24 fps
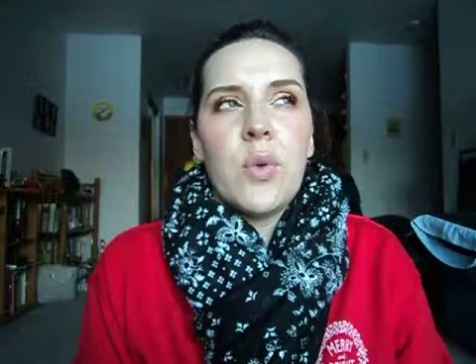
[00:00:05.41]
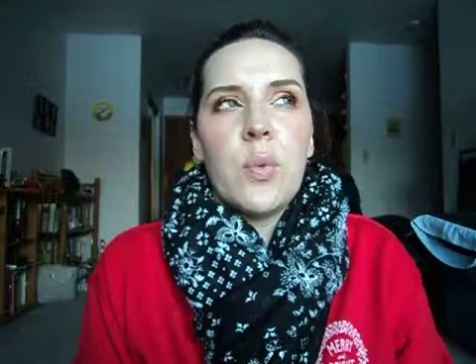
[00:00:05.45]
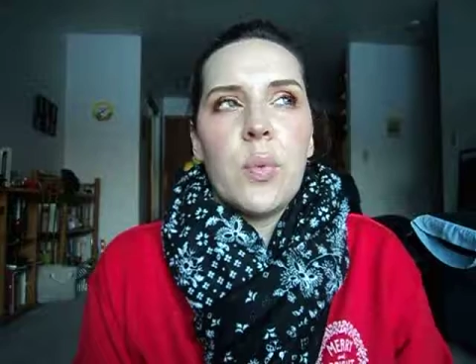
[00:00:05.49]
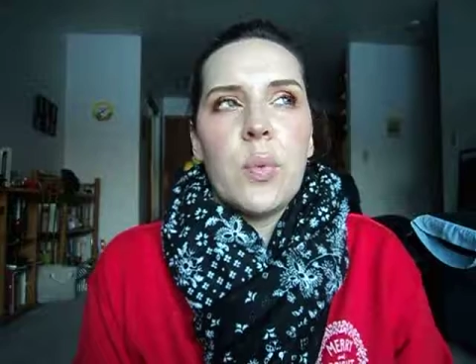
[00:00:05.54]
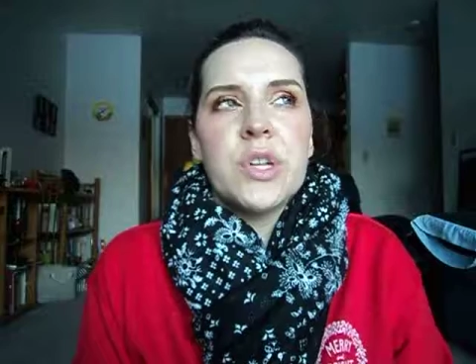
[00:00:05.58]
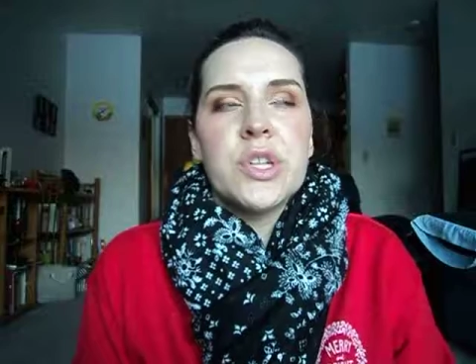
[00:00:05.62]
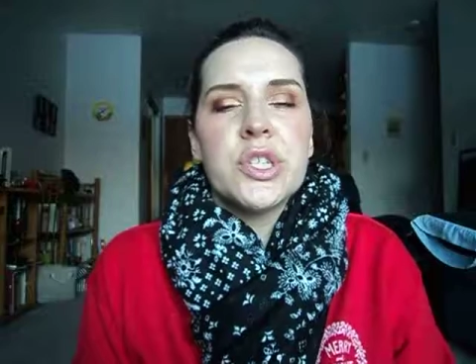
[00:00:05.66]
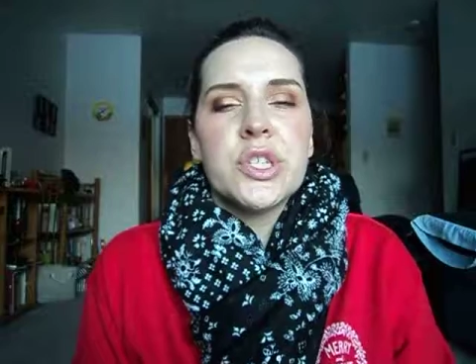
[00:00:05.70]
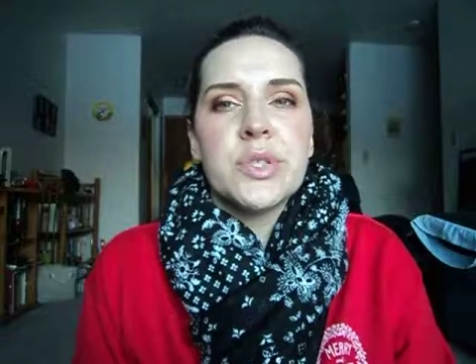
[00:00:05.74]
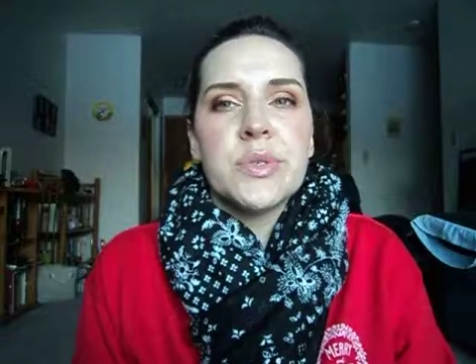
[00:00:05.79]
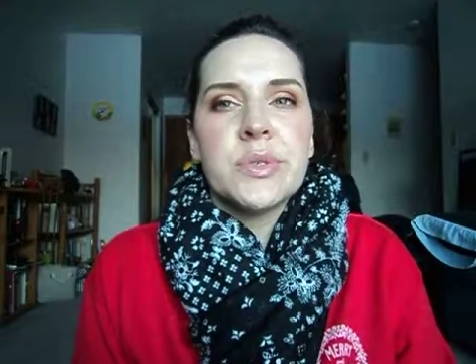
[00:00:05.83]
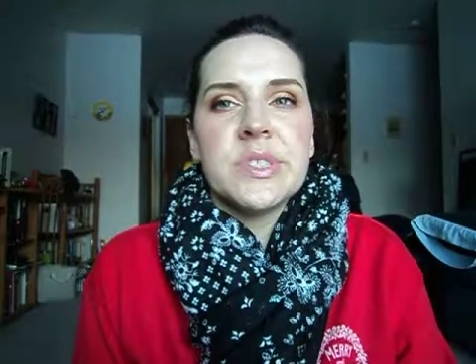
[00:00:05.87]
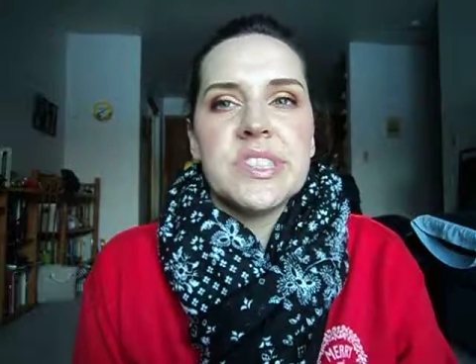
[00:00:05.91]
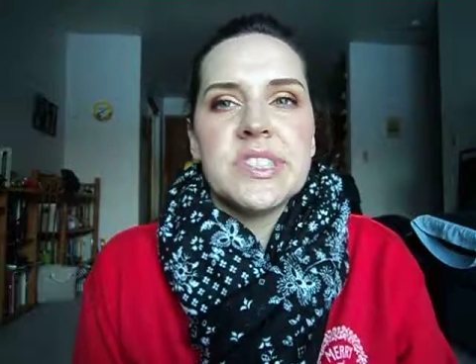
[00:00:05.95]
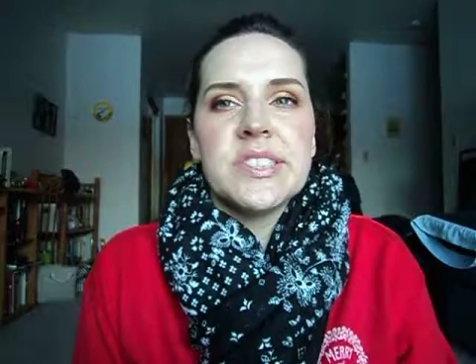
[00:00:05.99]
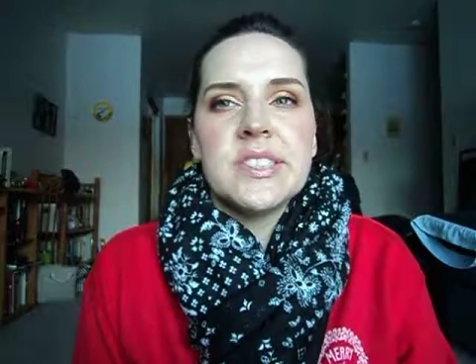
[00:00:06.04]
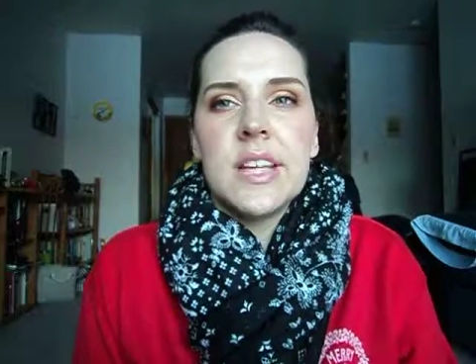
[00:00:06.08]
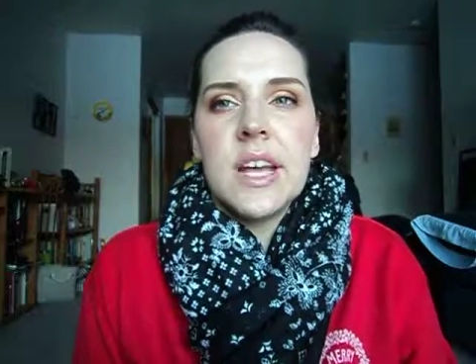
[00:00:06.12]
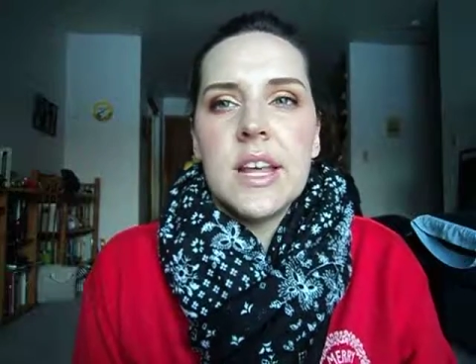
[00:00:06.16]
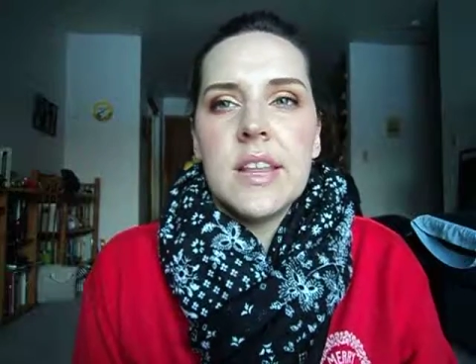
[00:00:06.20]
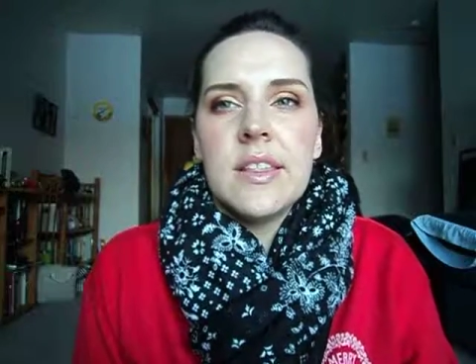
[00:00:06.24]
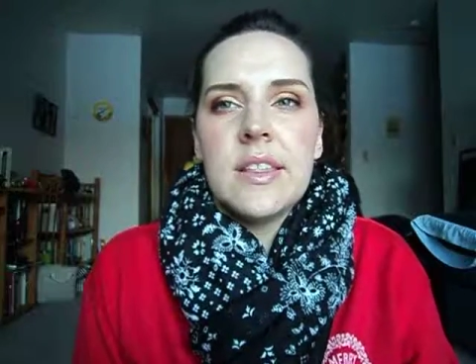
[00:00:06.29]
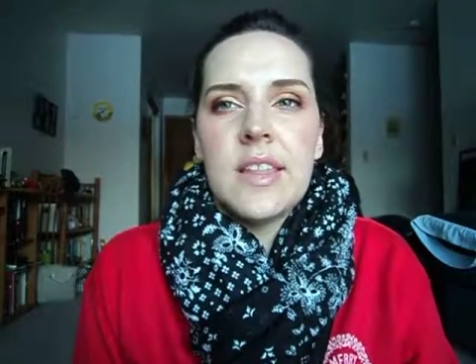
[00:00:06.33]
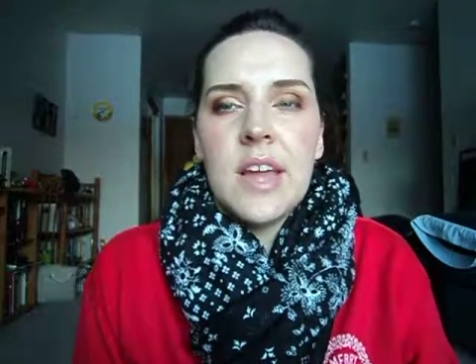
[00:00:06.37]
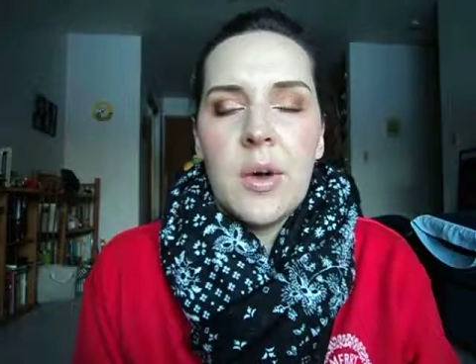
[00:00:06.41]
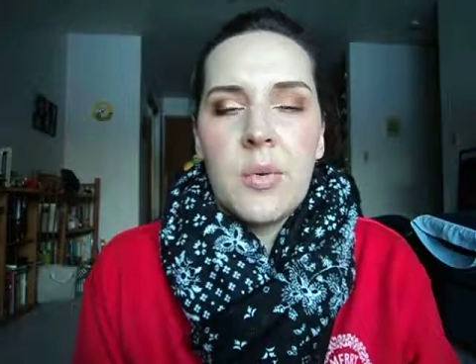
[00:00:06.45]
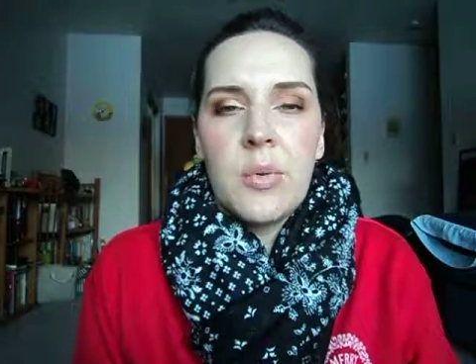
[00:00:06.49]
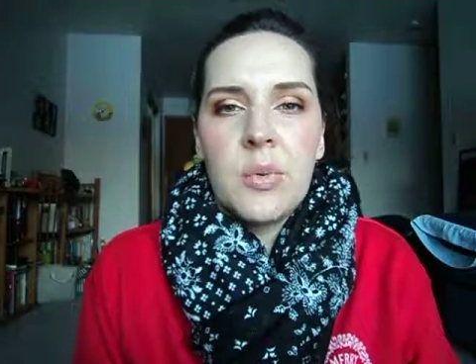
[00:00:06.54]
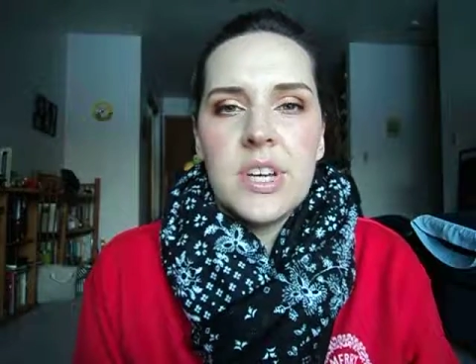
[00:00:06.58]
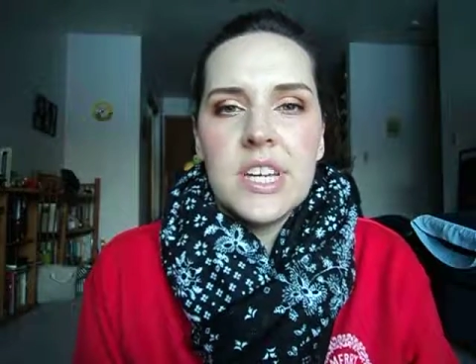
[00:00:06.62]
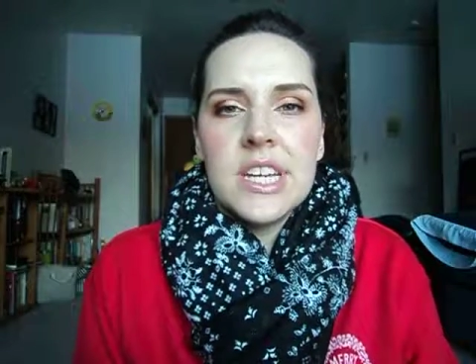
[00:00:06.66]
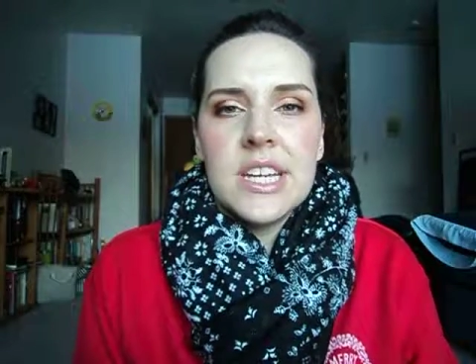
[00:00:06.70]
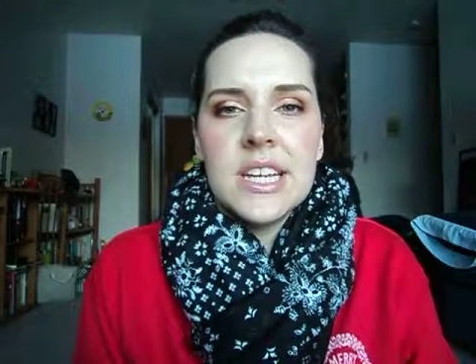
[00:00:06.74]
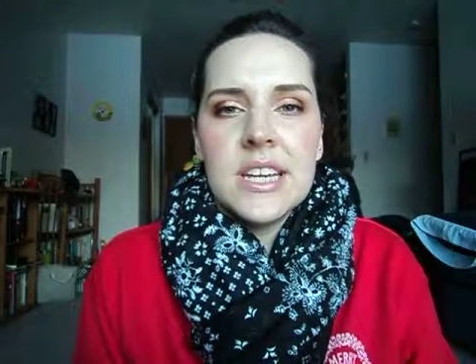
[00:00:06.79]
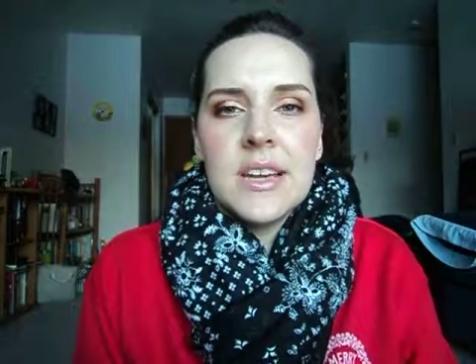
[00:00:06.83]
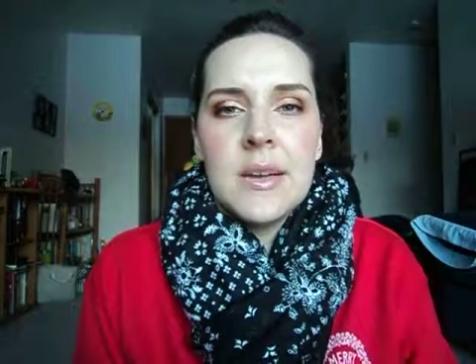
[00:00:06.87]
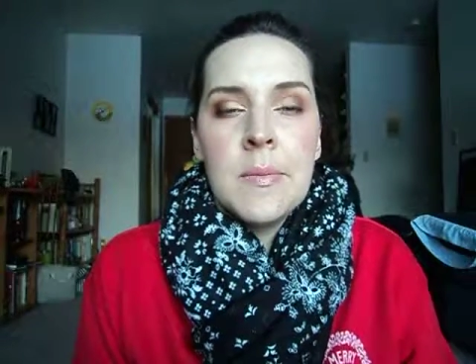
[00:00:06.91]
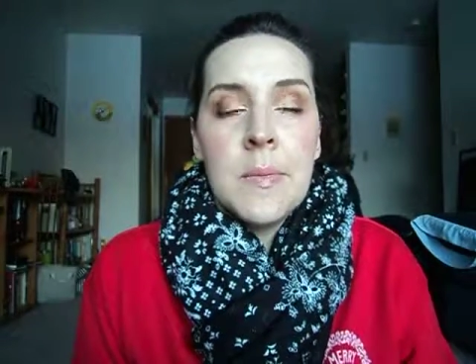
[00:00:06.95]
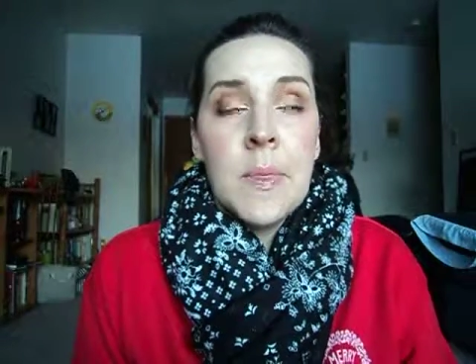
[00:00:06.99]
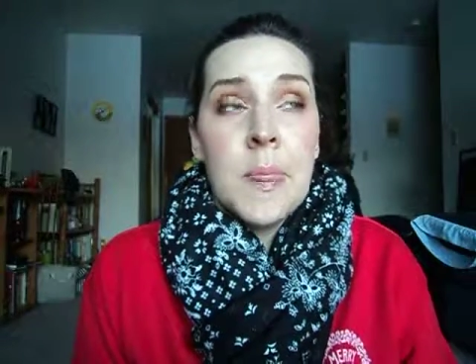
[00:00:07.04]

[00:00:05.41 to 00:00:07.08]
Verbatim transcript: wintry sun that we